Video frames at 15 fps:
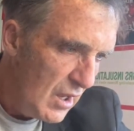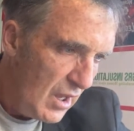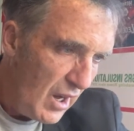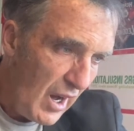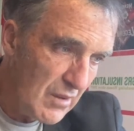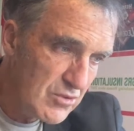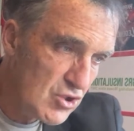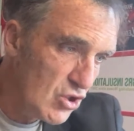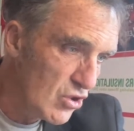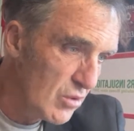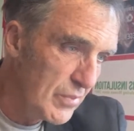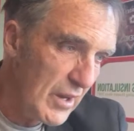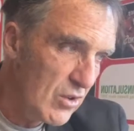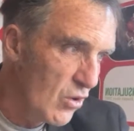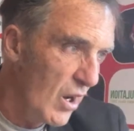I'm sure there'll
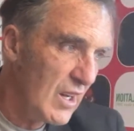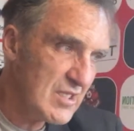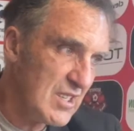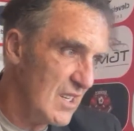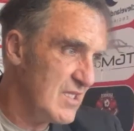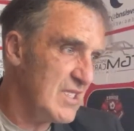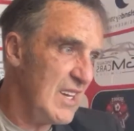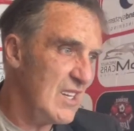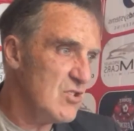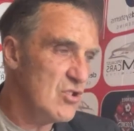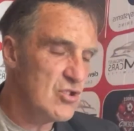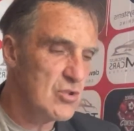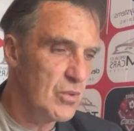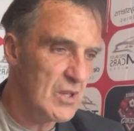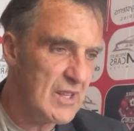be I
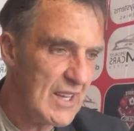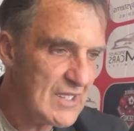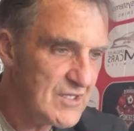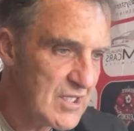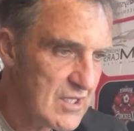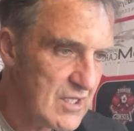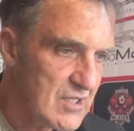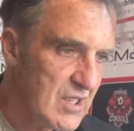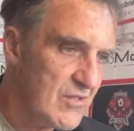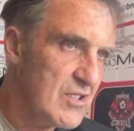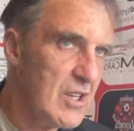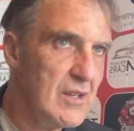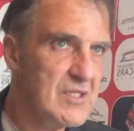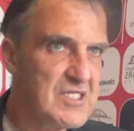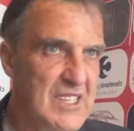use the word exodus. Every
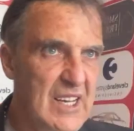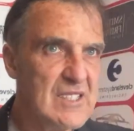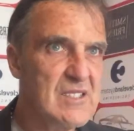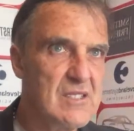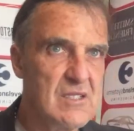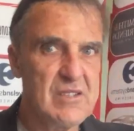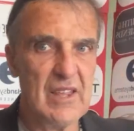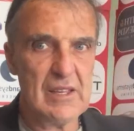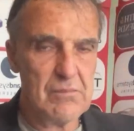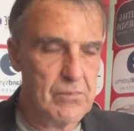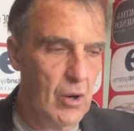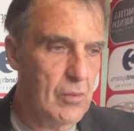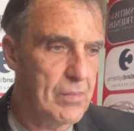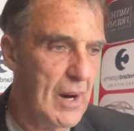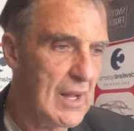time I say exodus, I think
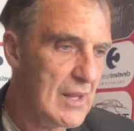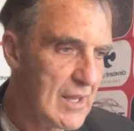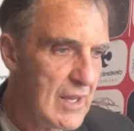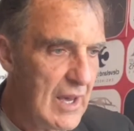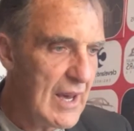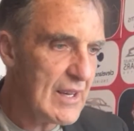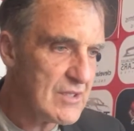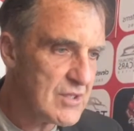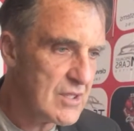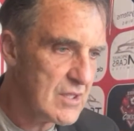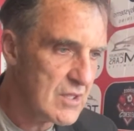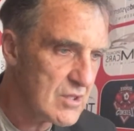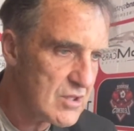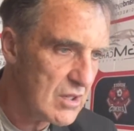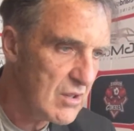Bob Marley,
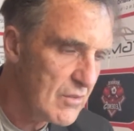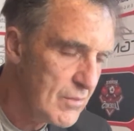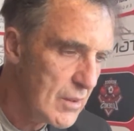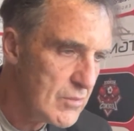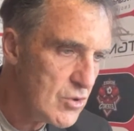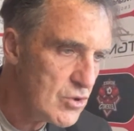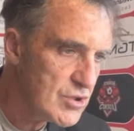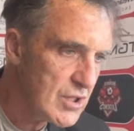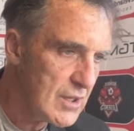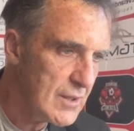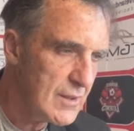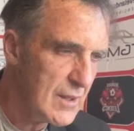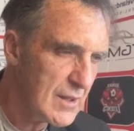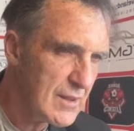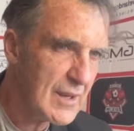exodus. I love my music,
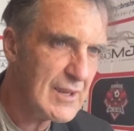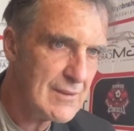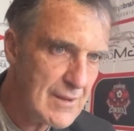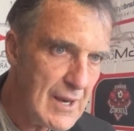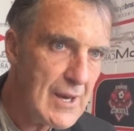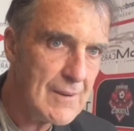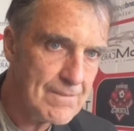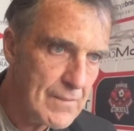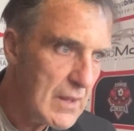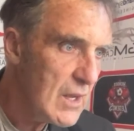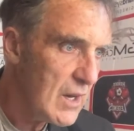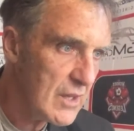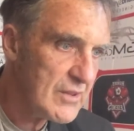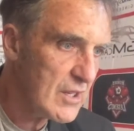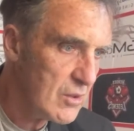and I think
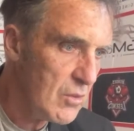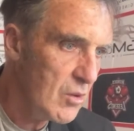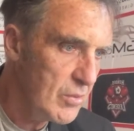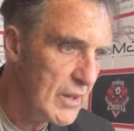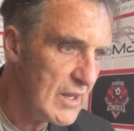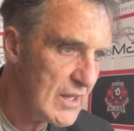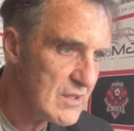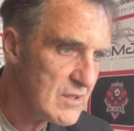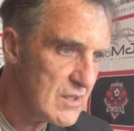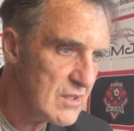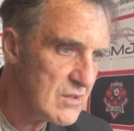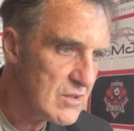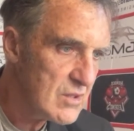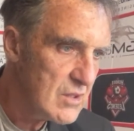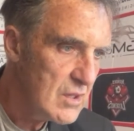it will be an
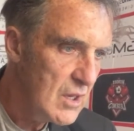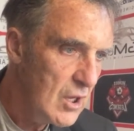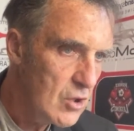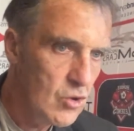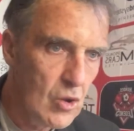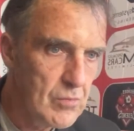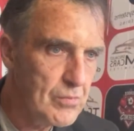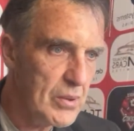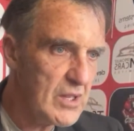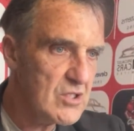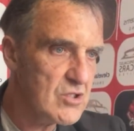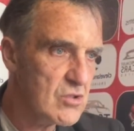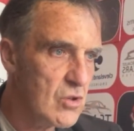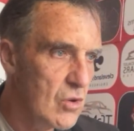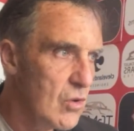exodus. Loan players
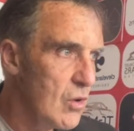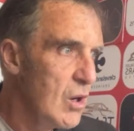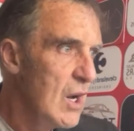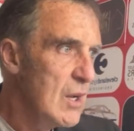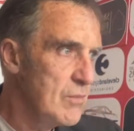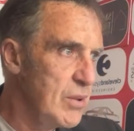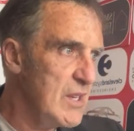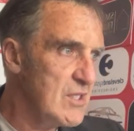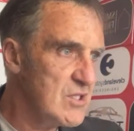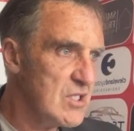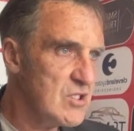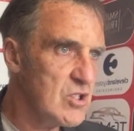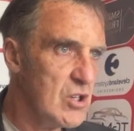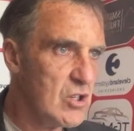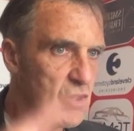will go. Players that
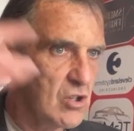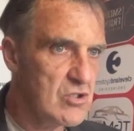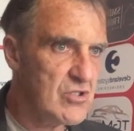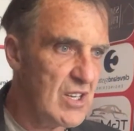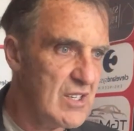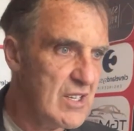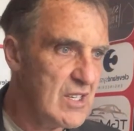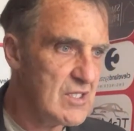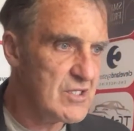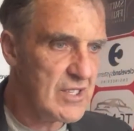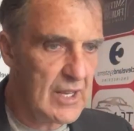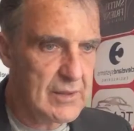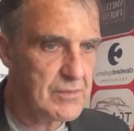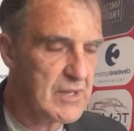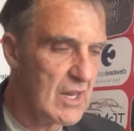set a contract in a year's
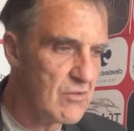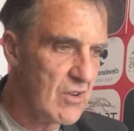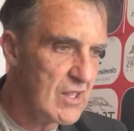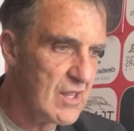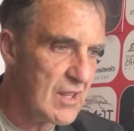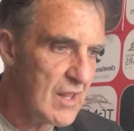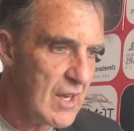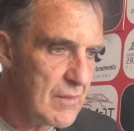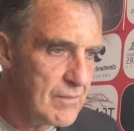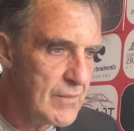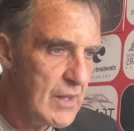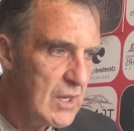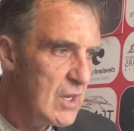time, get rid of them.